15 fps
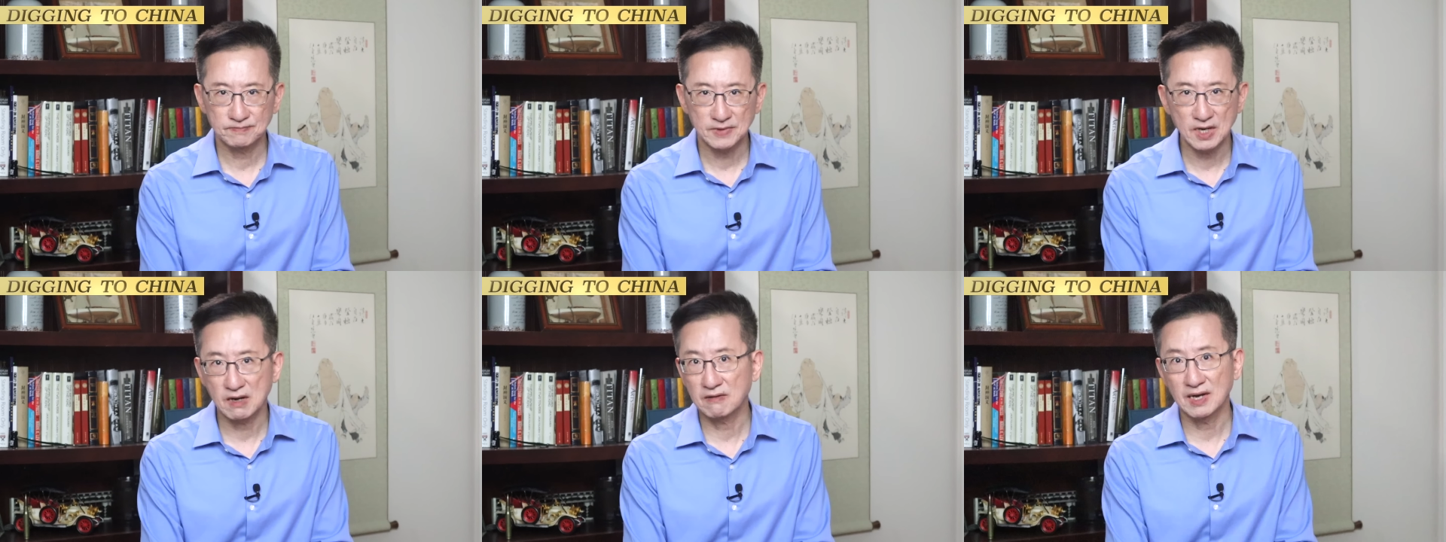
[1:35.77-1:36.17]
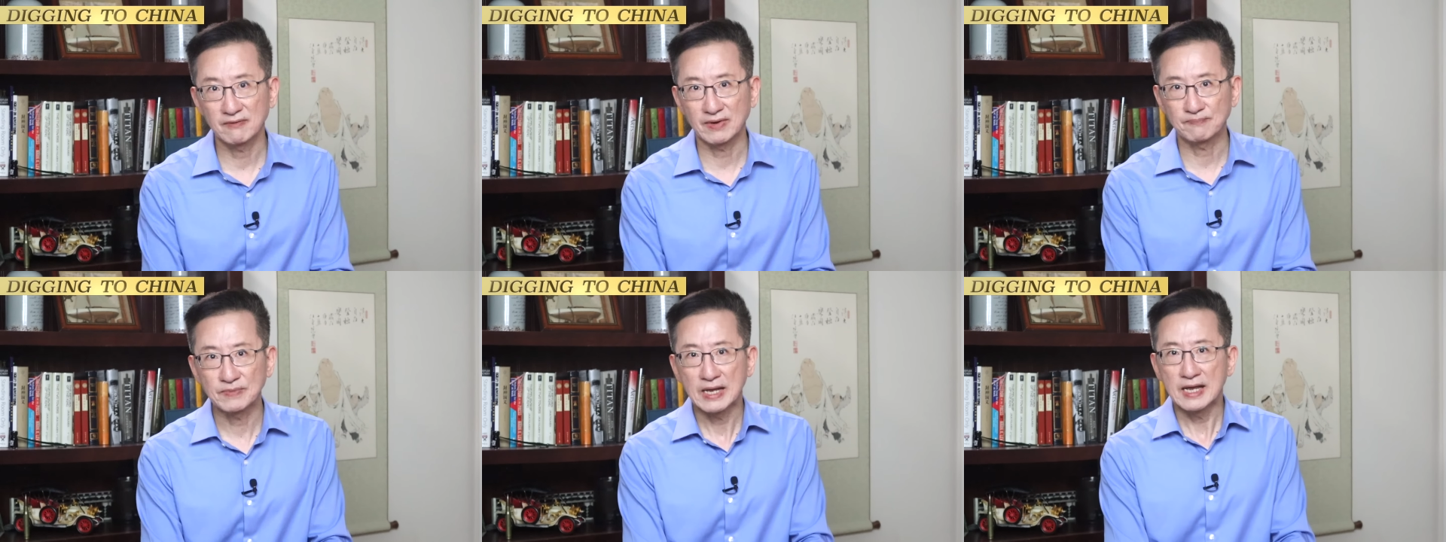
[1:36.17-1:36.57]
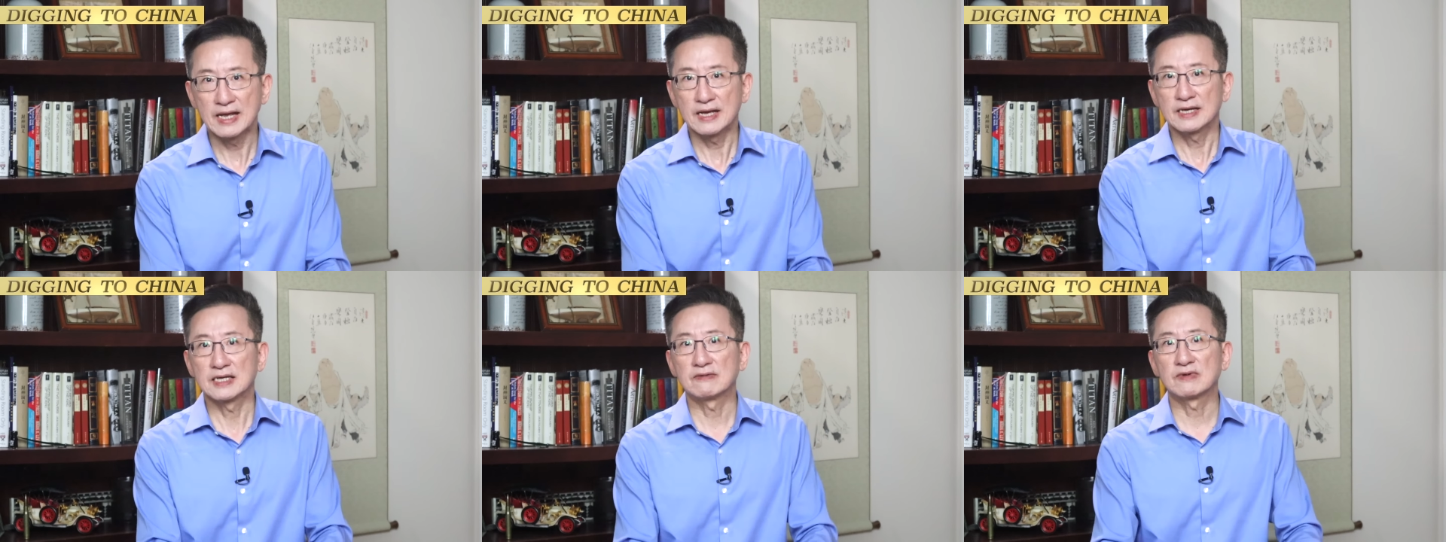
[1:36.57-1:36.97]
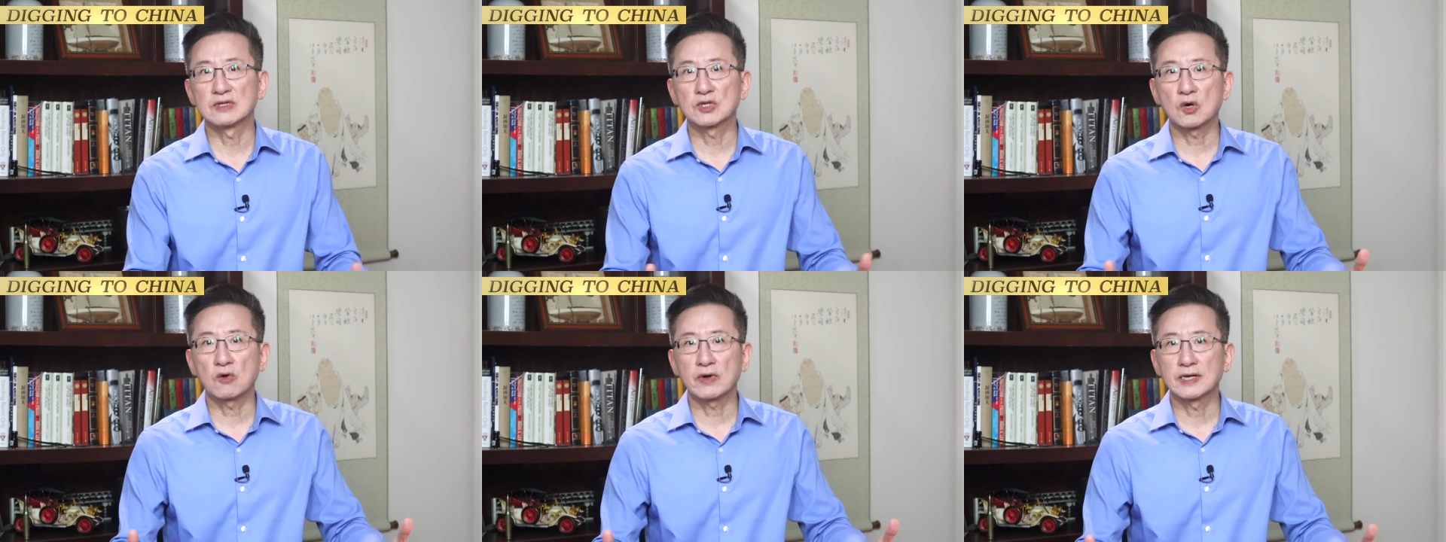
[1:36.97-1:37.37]
However,
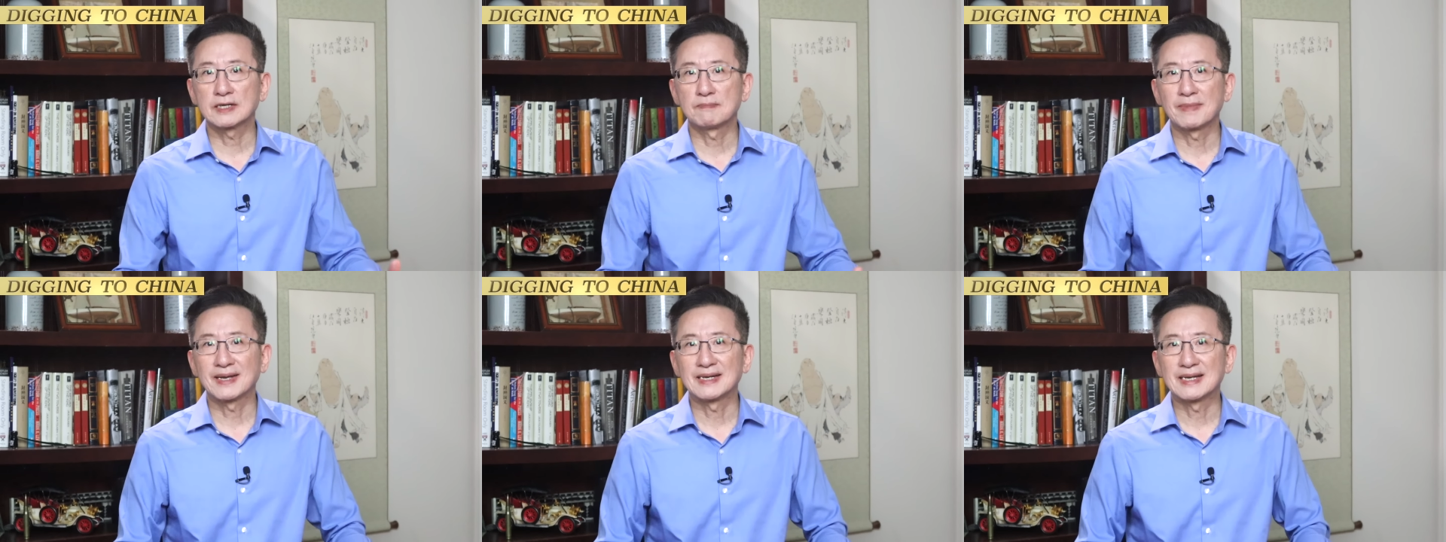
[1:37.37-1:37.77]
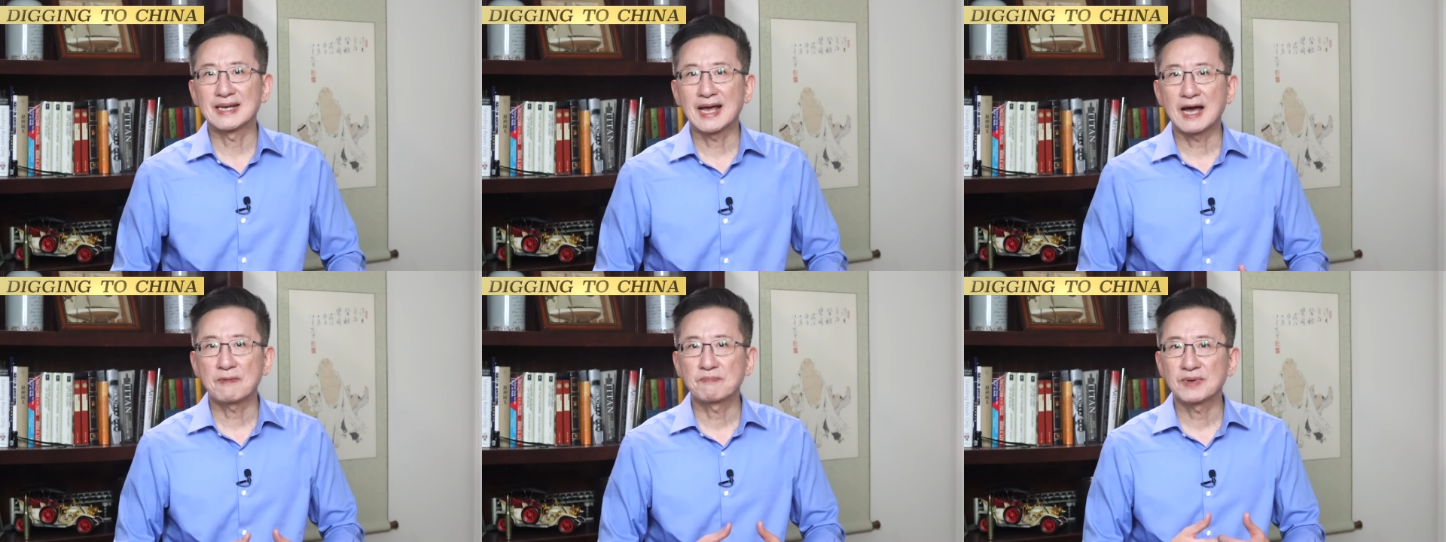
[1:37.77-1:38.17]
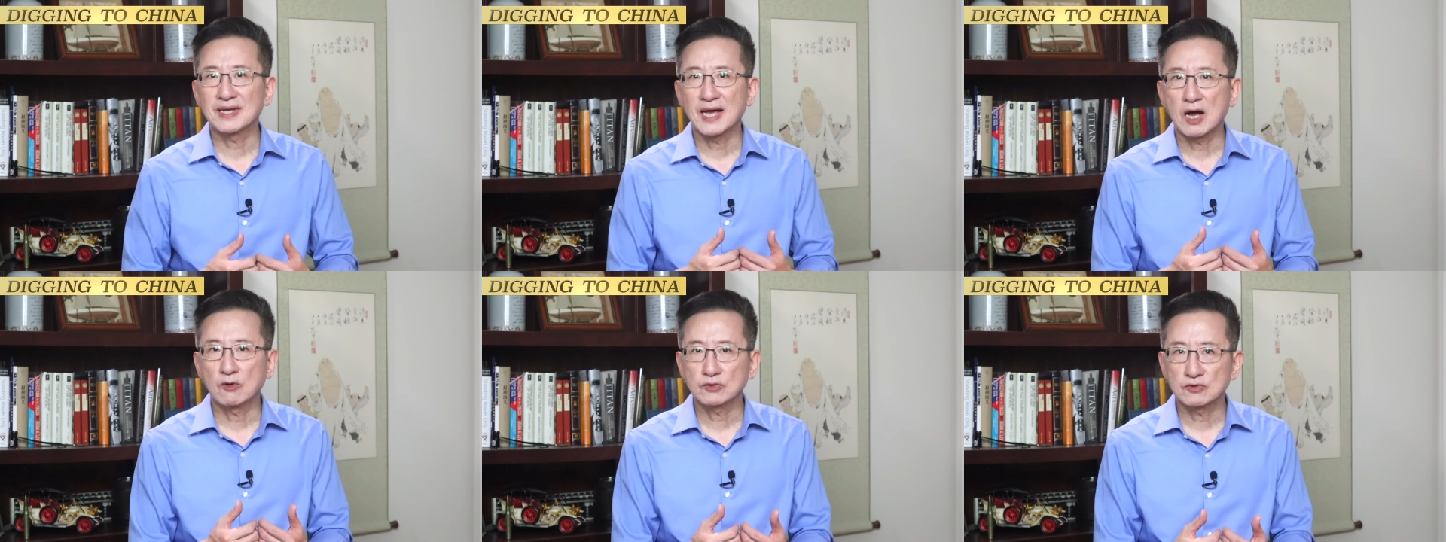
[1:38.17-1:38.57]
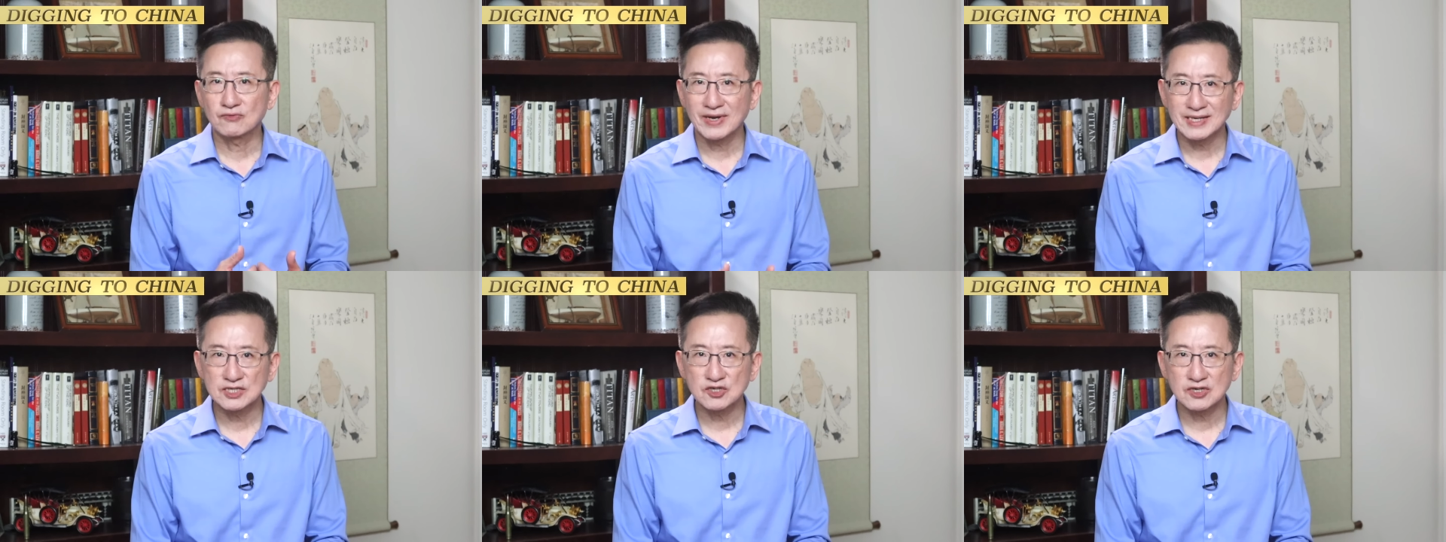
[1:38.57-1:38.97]
even though it may not be
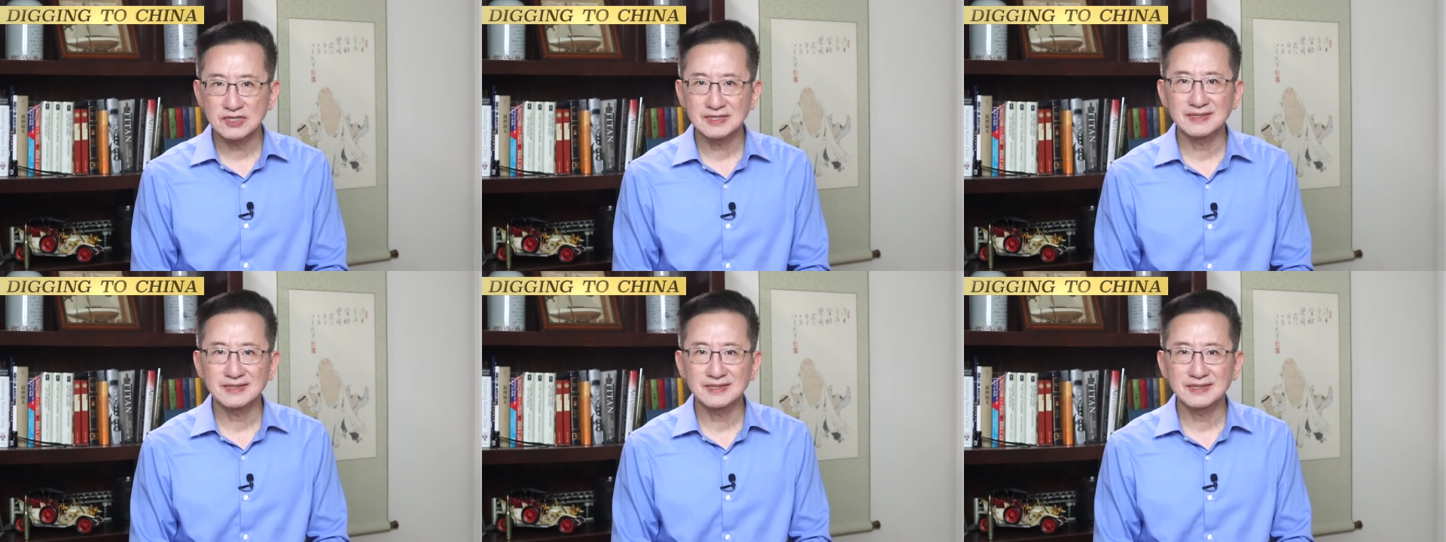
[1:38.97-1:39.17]
outrageous,